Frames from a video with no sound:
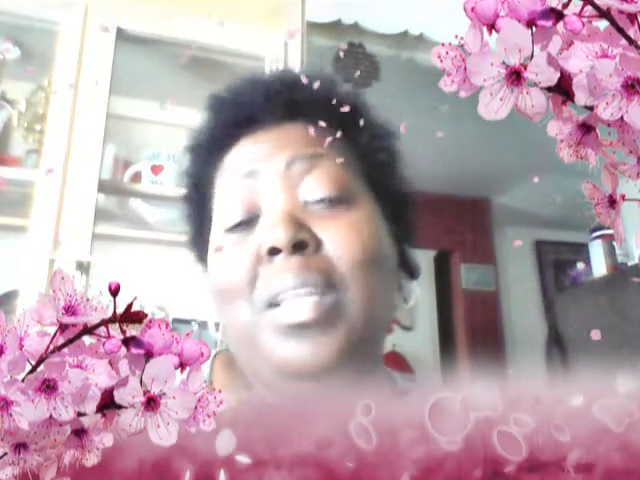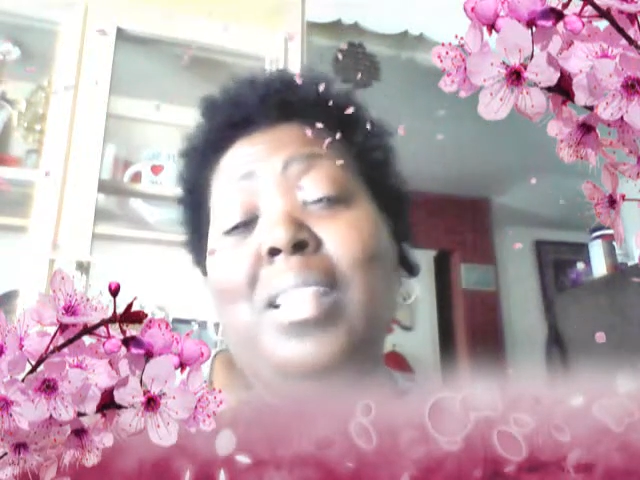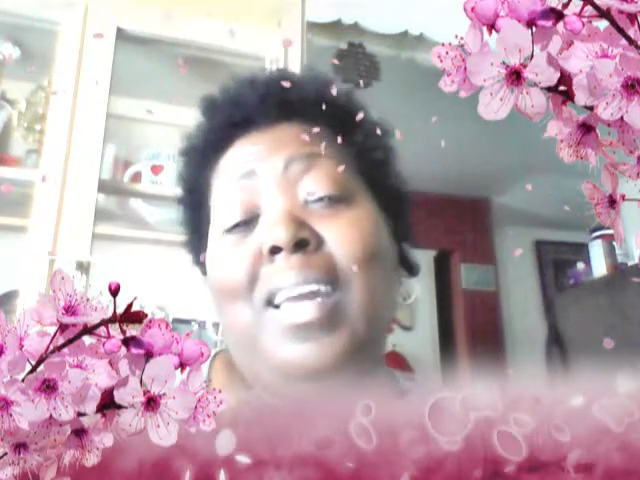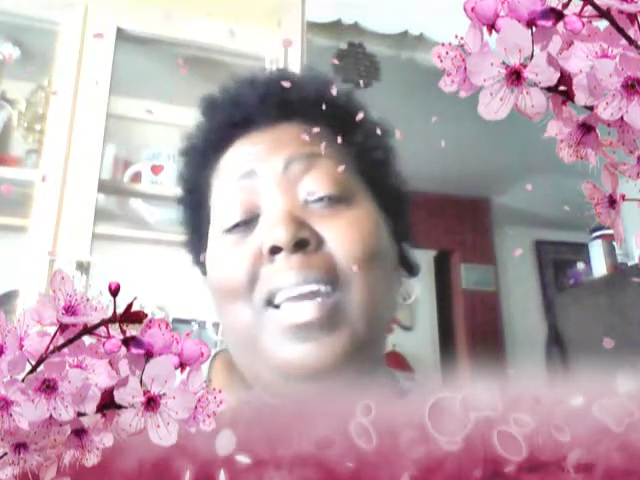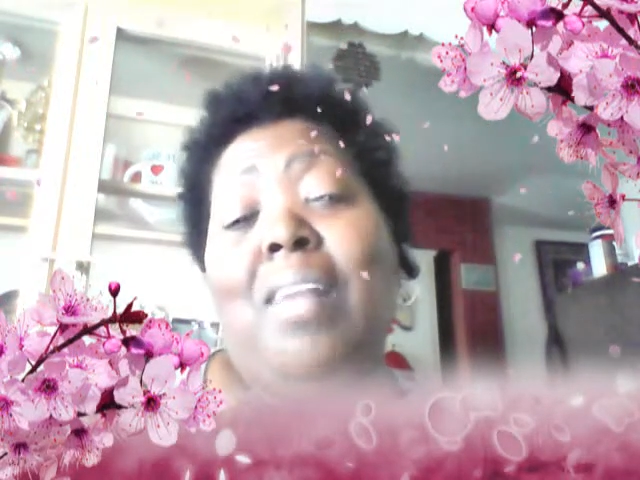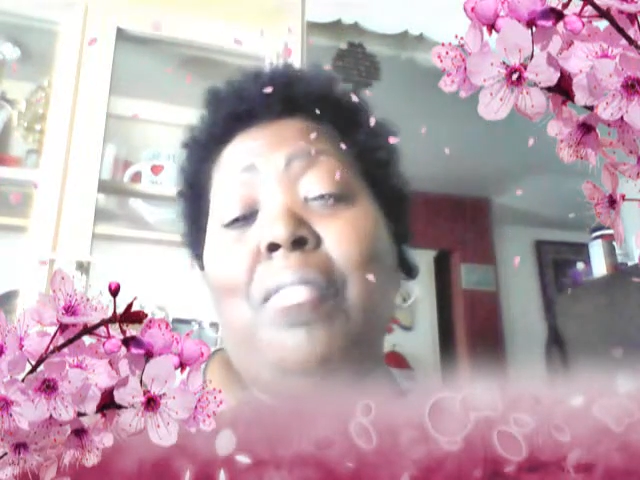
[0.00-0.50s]
only
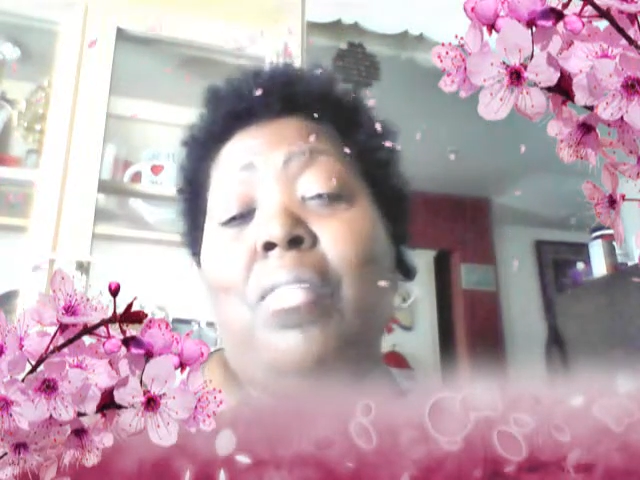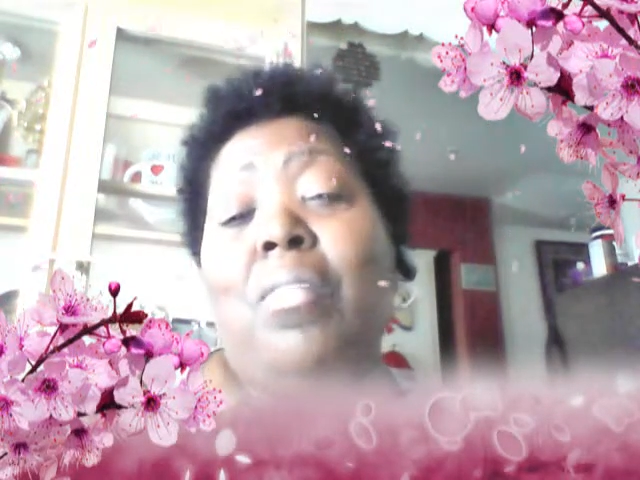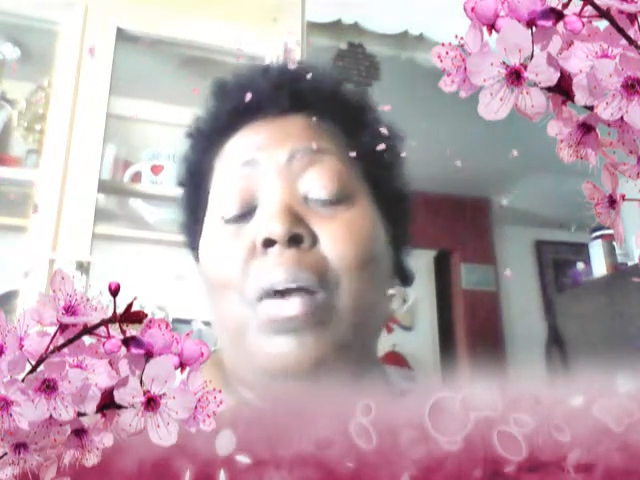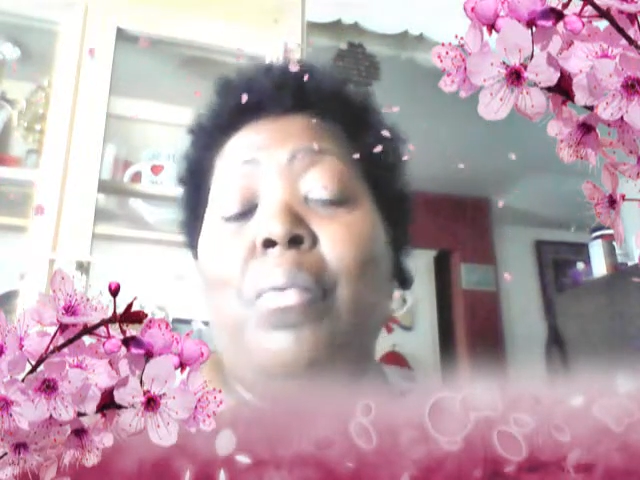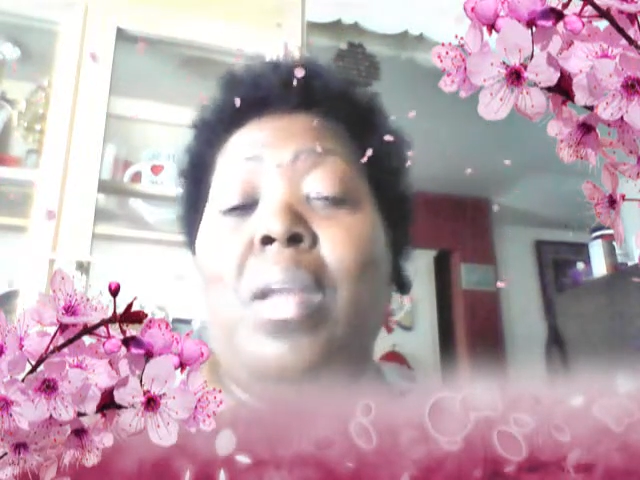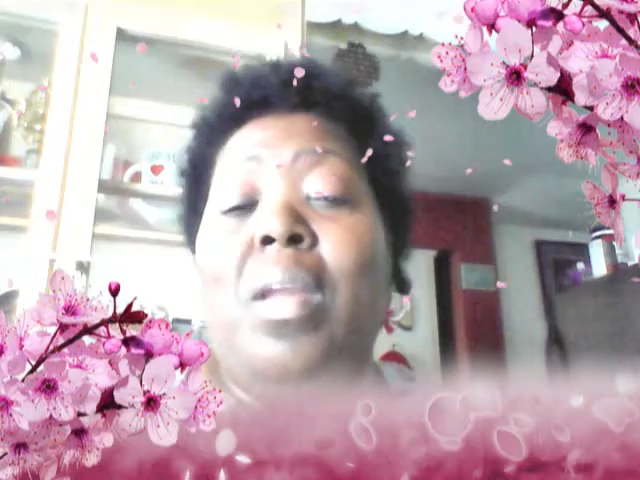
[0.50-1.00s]
thing I
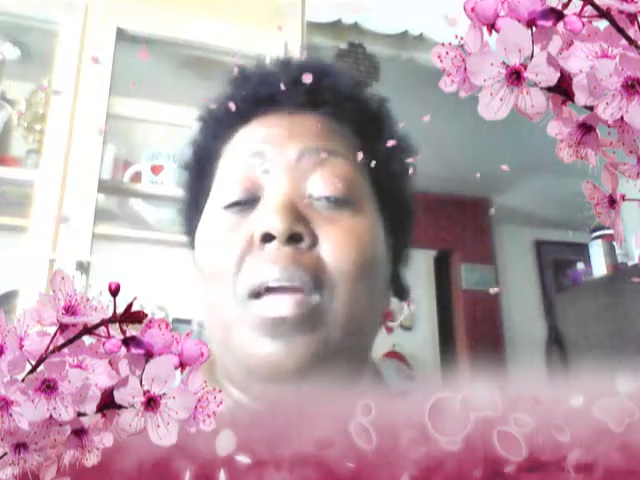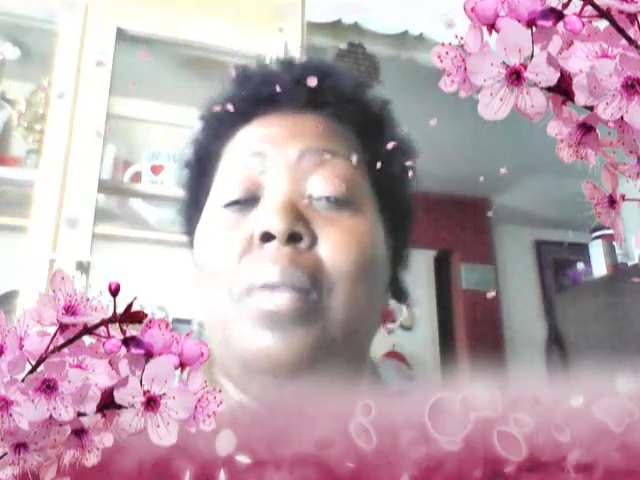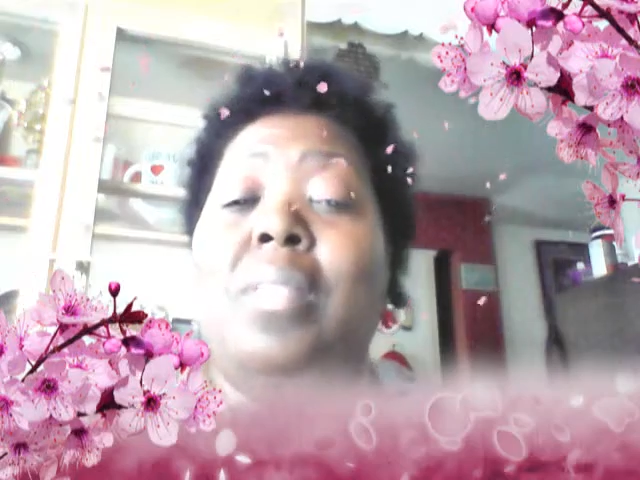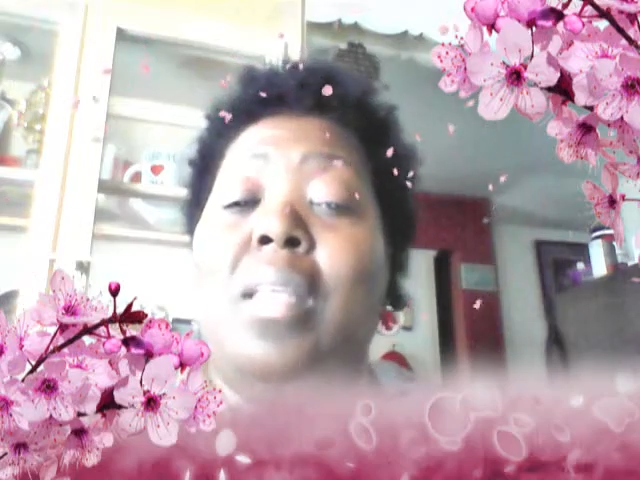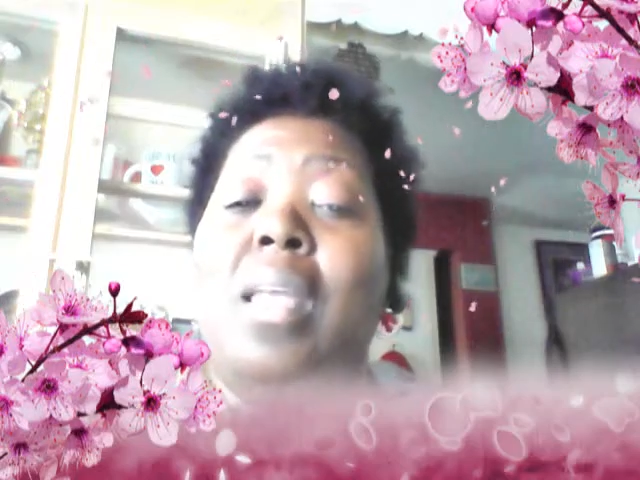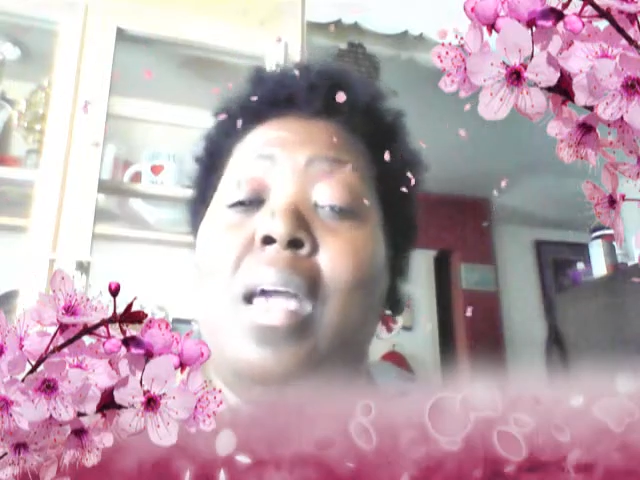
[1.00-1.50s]
regret when it
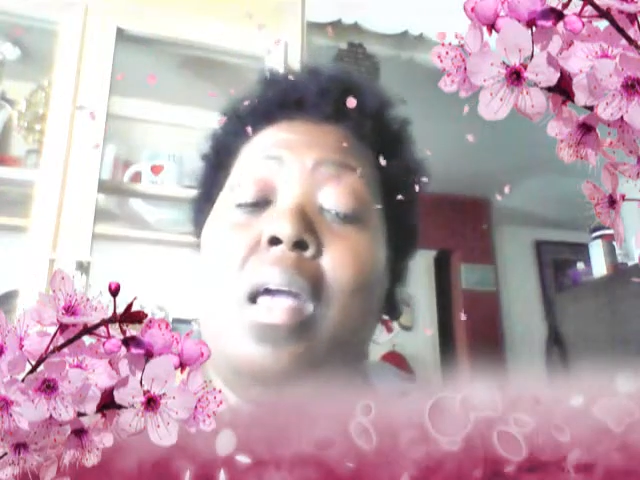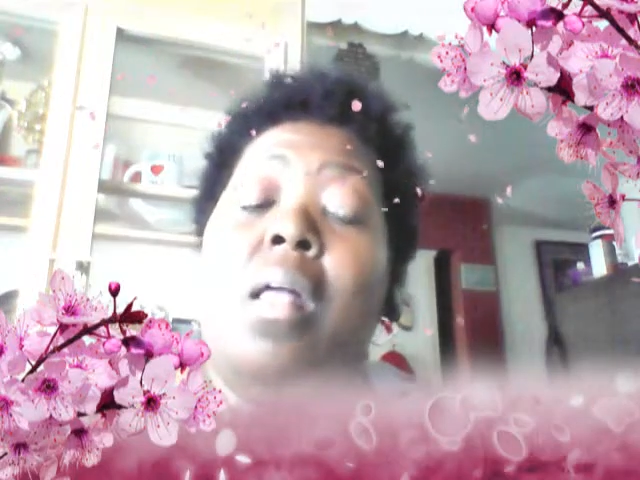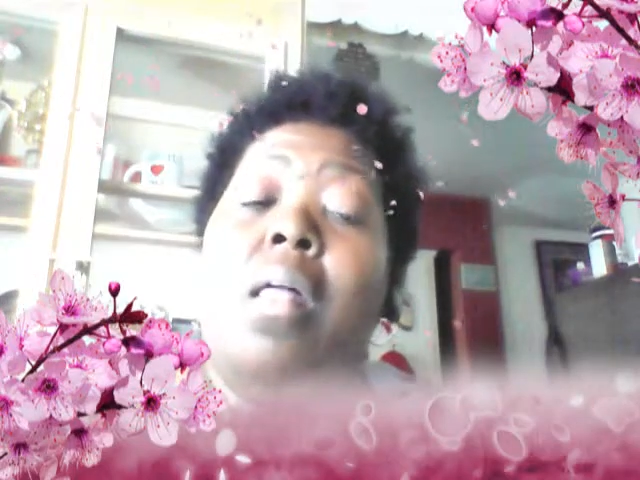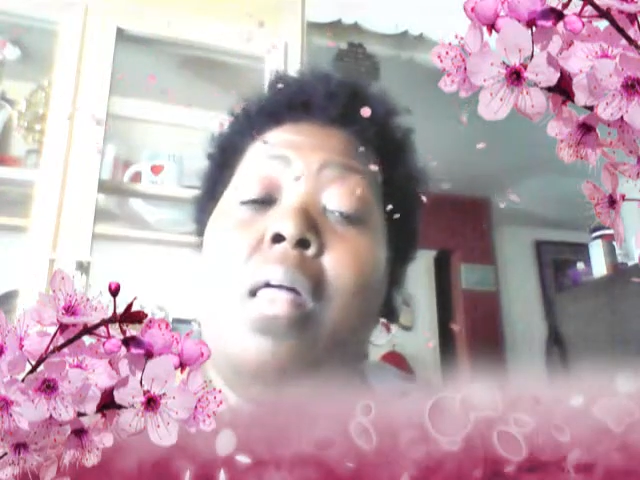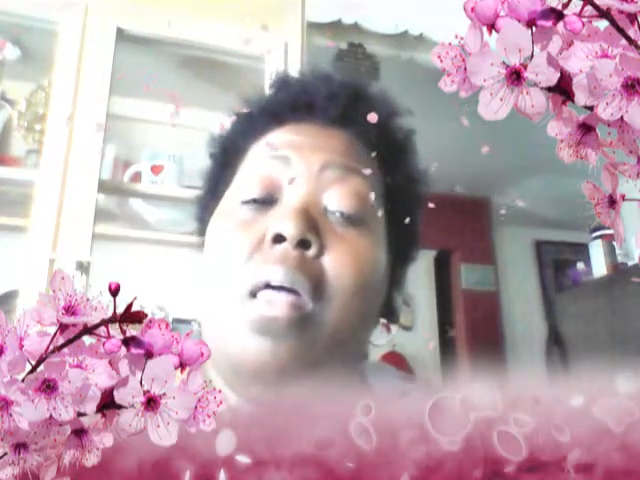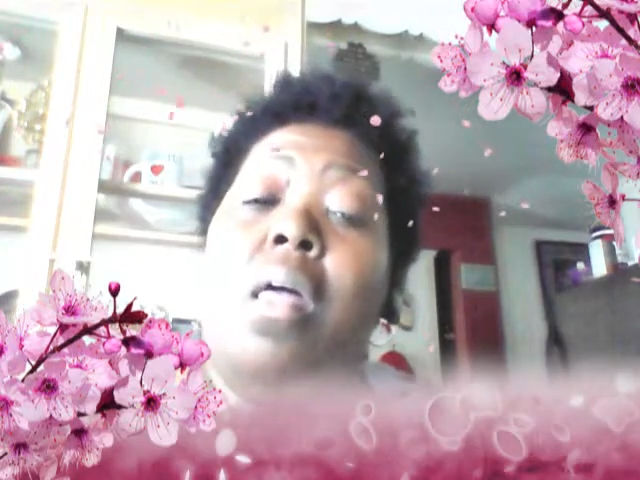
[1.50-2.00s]
comes to that.